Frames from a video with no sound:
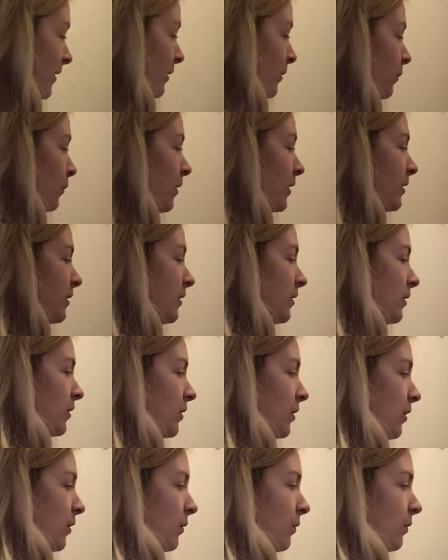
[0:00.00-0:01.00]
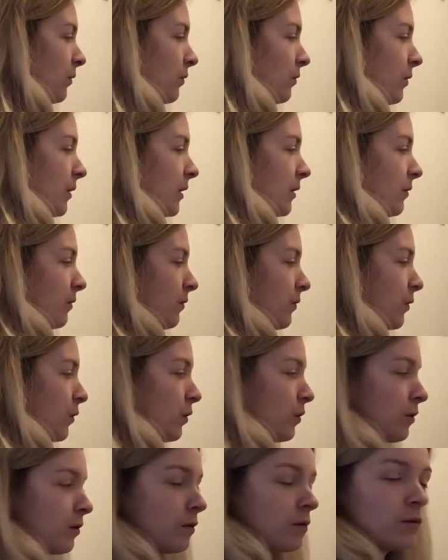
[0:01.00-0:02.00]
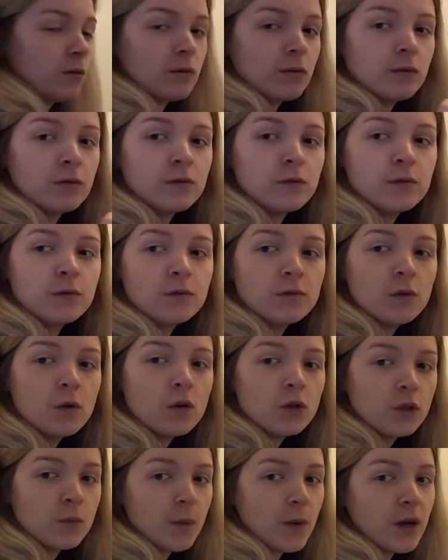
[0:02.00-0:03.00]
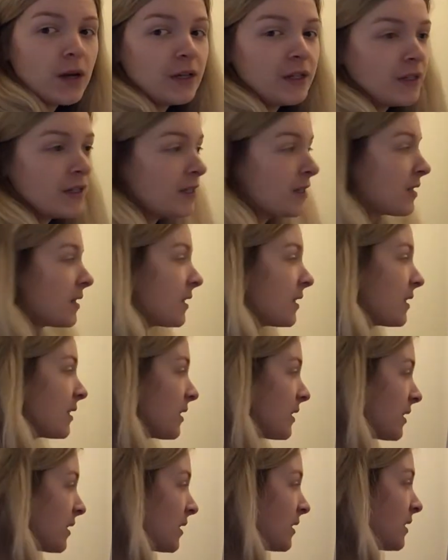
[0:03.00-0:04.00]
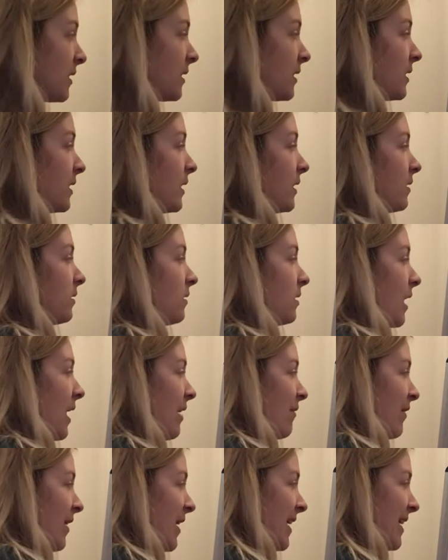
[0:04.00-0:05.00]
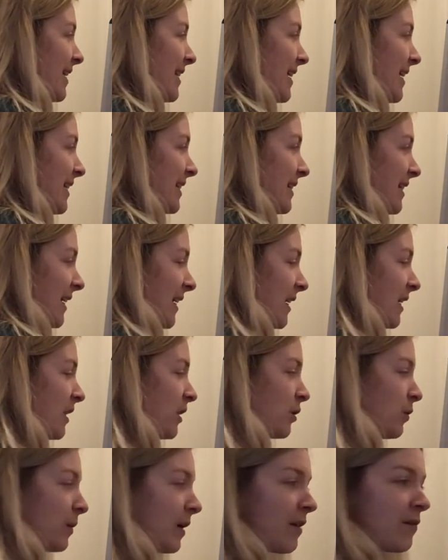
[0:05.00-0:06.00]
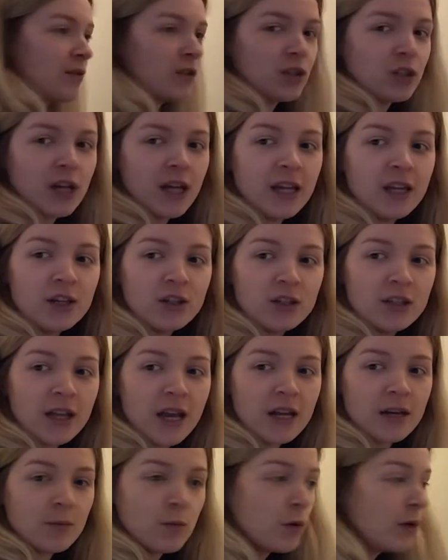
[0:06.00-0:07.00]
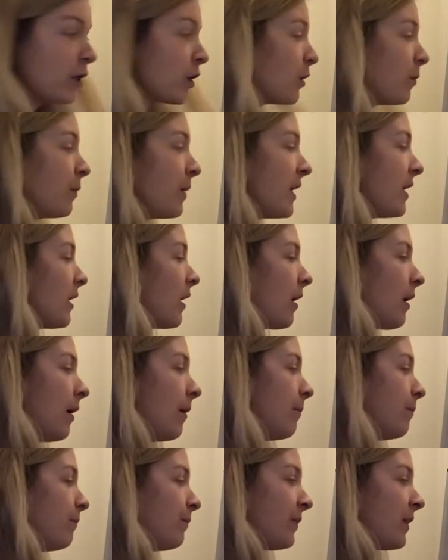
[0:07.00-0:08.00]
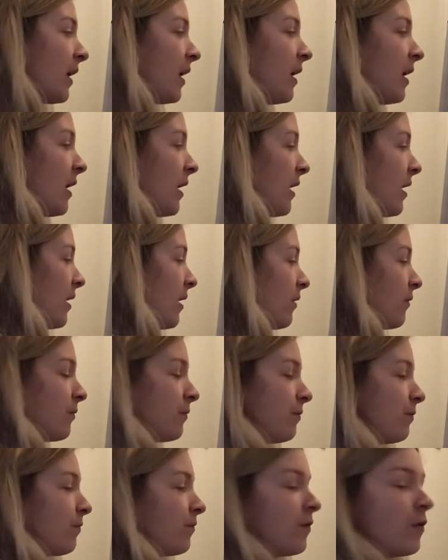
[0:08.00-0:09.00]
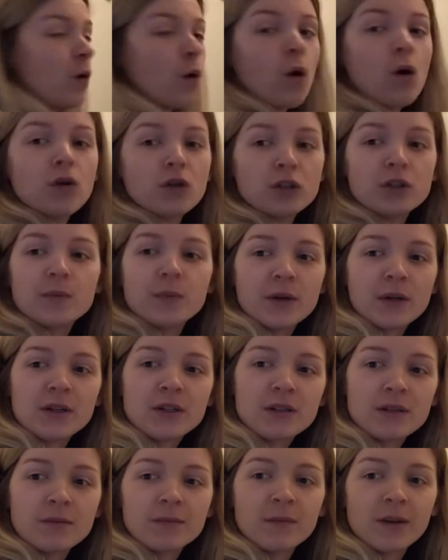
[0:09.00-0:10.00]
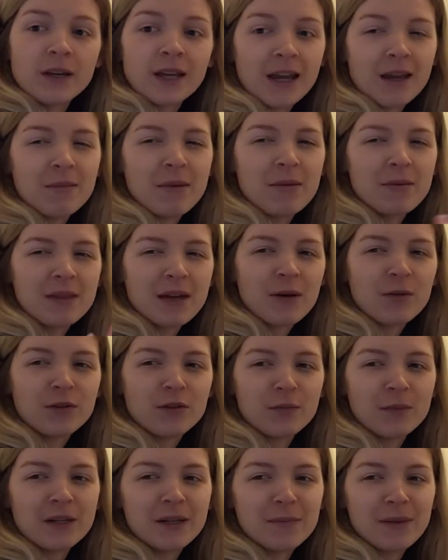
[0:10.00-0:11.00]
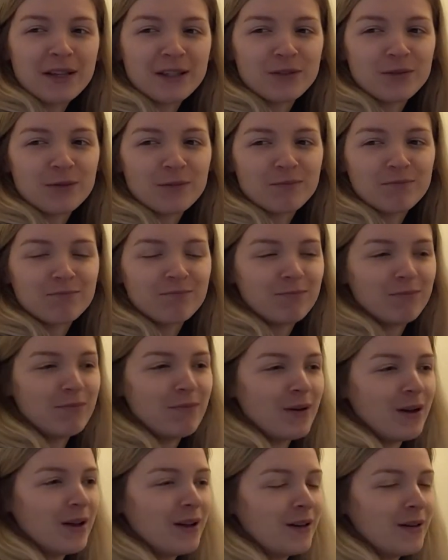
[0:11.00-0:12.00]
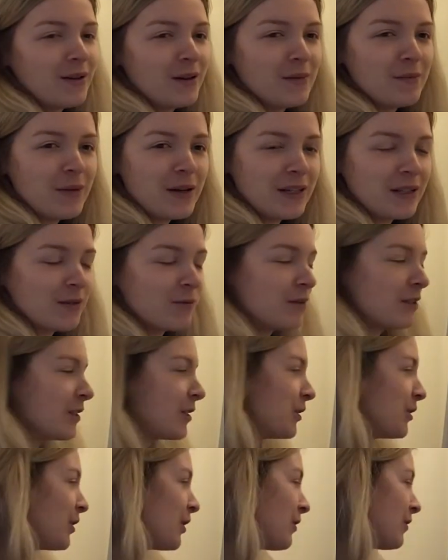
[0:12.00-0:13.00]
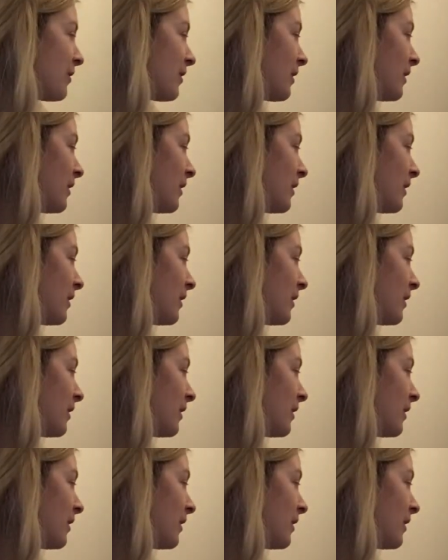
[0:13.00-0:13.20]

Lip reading: 1, 2, 3, 4. 4 spiders still have 8 legs each. We haven't changed the animal. It could be 4 octopus. Okay, maybe that would have been a better one to choose.